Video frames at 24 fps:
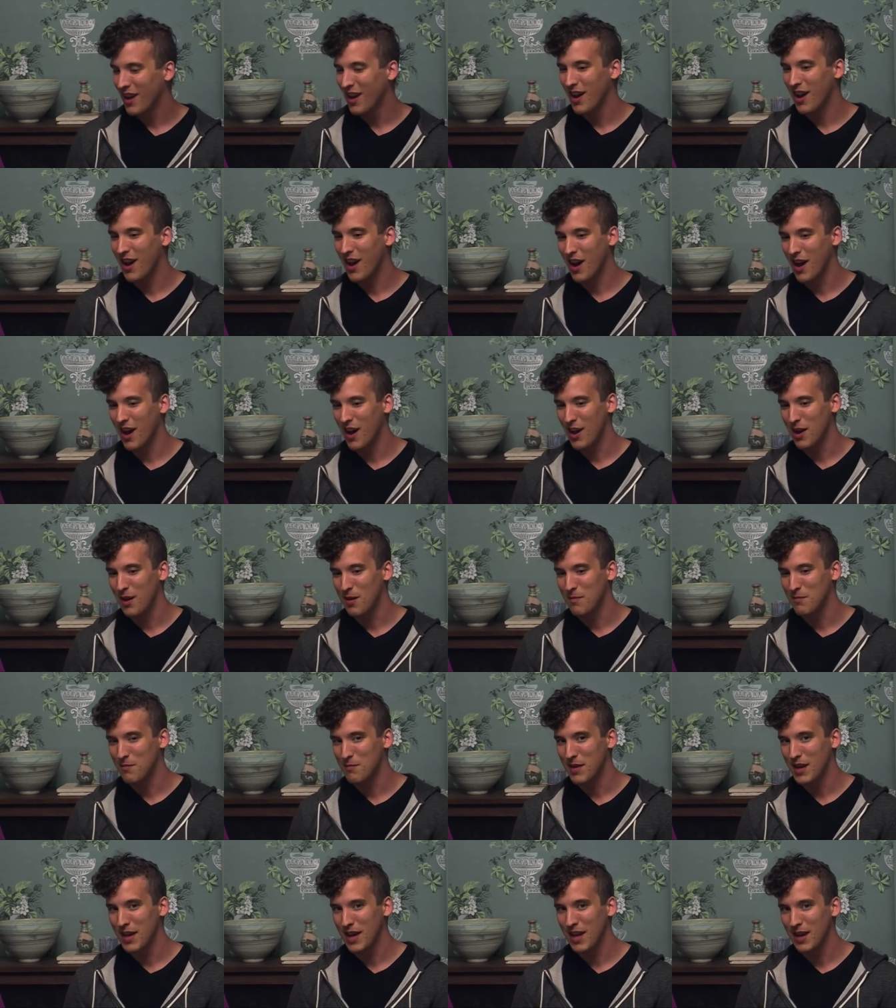
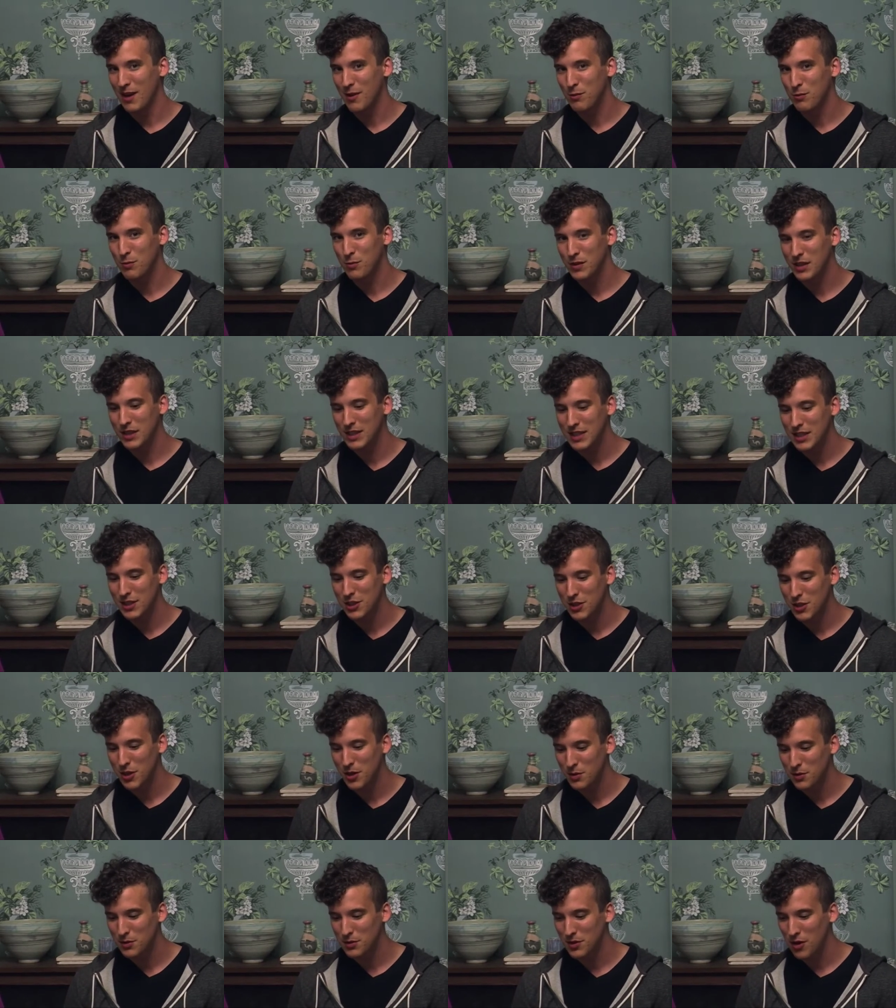Um, and it really
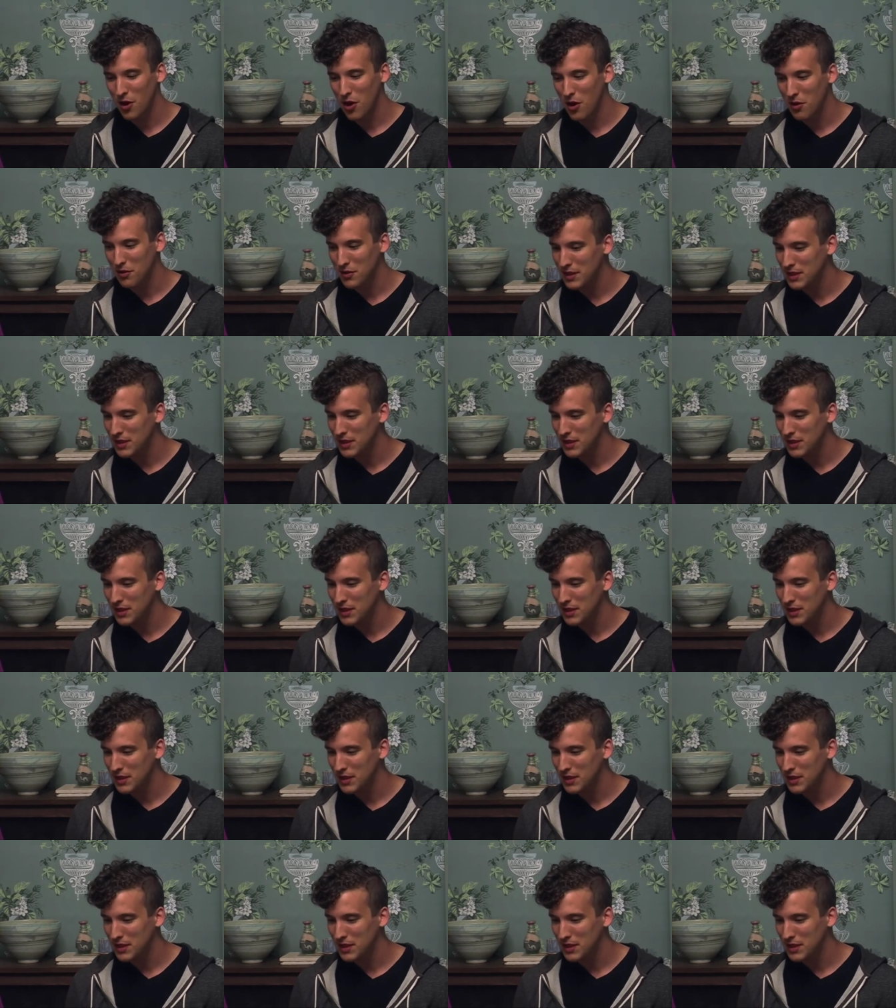shows all